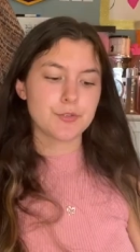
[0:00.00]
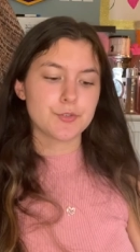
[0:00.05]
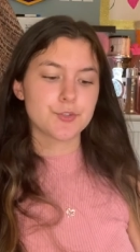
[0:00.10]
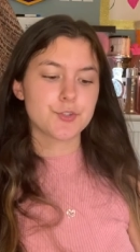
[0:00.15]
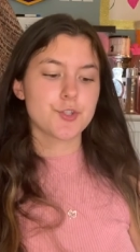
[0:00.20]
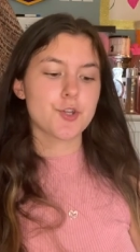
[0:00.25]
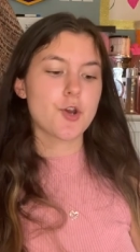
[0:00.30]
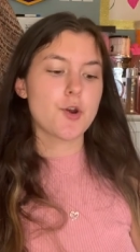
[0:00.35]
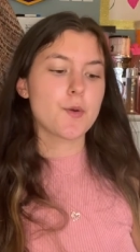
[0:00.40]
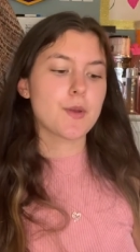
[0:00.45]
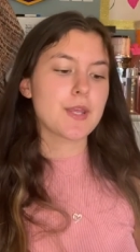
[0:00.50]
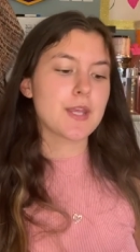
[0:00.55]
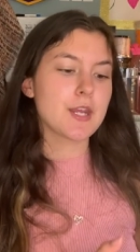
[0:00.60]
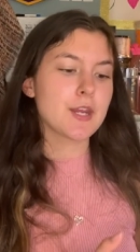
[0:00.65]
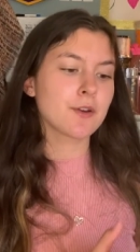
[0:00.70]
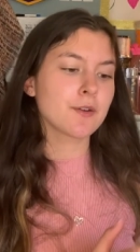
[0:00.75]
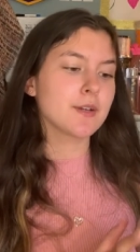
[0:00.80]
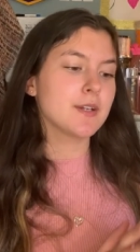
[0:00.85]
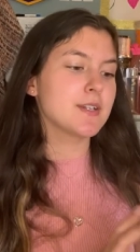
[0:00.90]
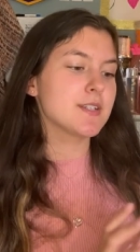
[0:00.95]
So
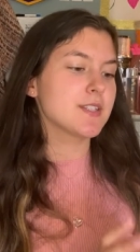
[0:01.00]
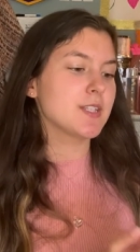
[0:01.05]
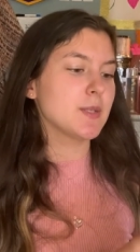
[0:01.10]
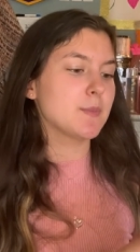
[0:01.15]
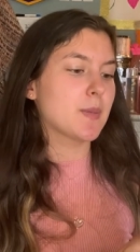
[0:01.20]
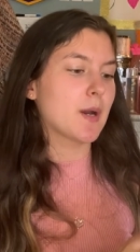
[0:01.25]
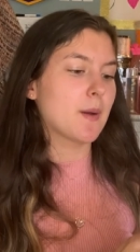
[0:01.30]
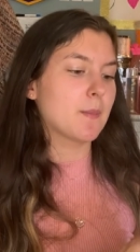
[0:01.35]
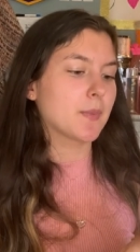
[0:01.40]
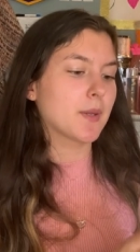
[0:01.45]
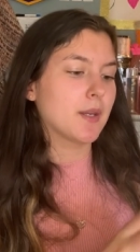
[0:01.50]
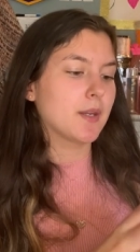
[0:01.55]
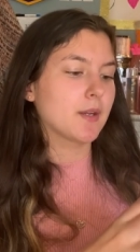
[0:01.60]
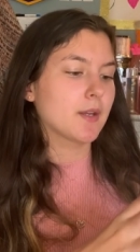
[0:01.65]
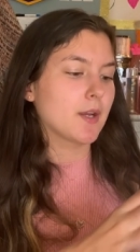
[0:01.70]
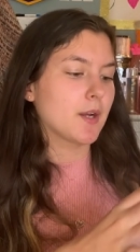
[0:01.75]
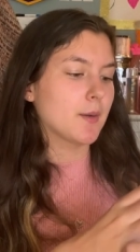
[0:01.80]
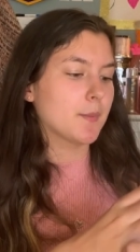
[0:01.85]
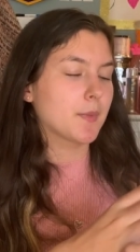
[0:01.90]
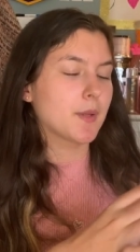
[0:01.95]
here is the pumpkin
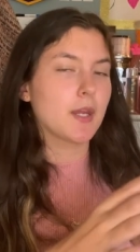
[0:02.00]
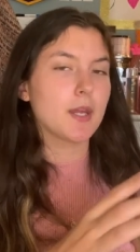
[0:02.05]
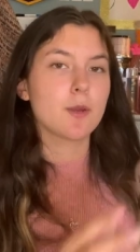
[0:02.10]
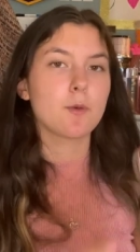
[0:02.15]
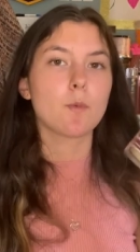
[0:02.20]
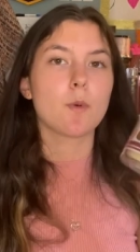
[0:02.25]
cupcake